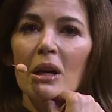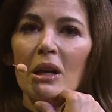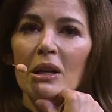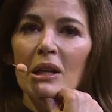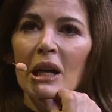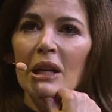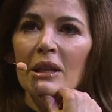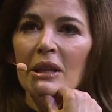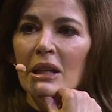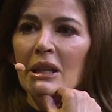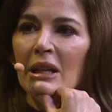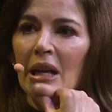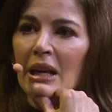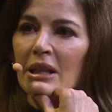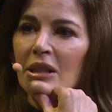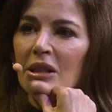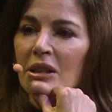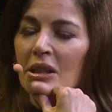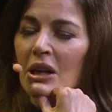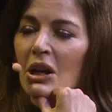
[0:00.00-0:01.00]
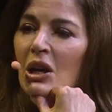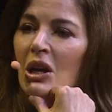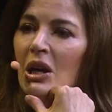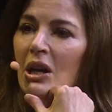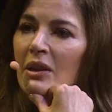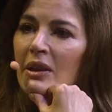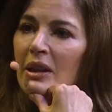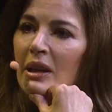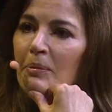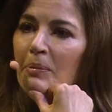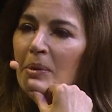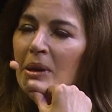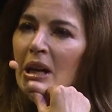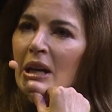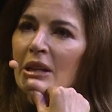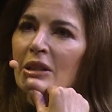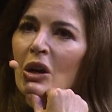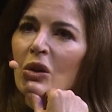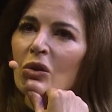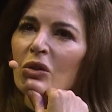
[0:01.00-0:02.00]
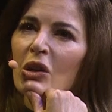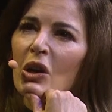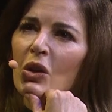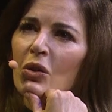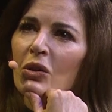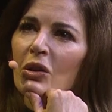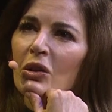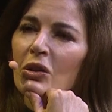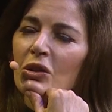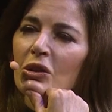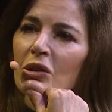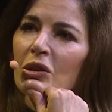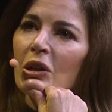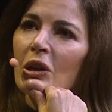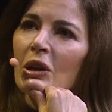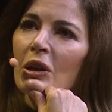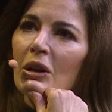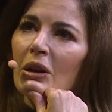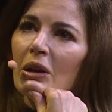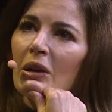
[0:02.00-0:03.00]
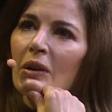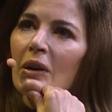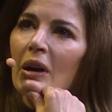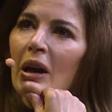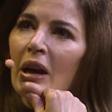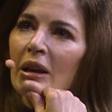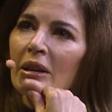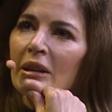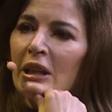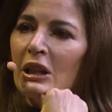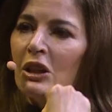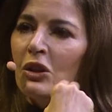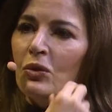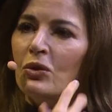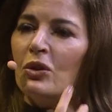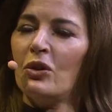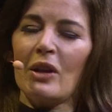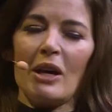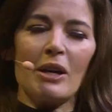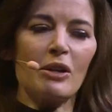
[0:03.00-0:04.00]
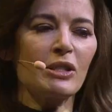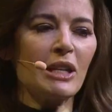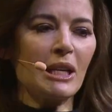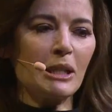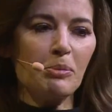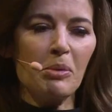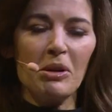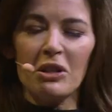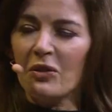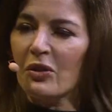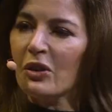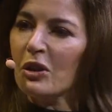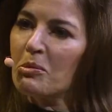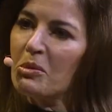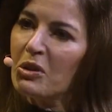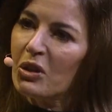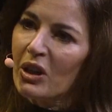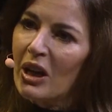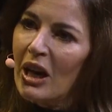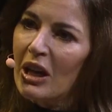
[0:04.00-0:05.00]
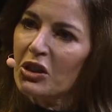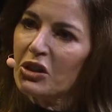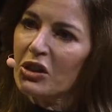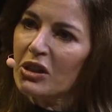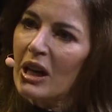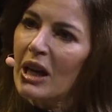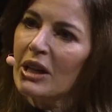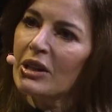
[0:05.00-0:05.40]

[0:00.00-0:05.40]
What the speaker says: I think but I don't know that. I think you do that because that's part of a communication.